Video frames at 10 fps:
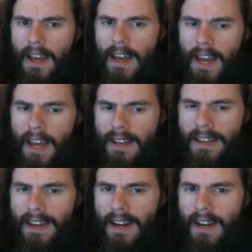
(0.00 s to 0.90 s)
And
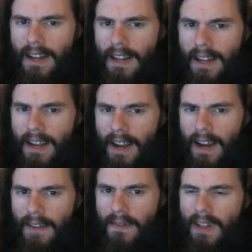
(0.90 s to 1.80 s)
uh,
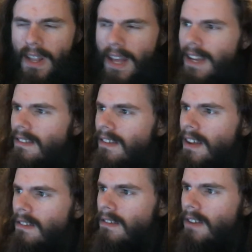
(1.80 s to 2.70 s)
I feel like it's
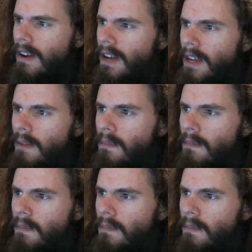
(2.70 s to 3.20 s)
necessary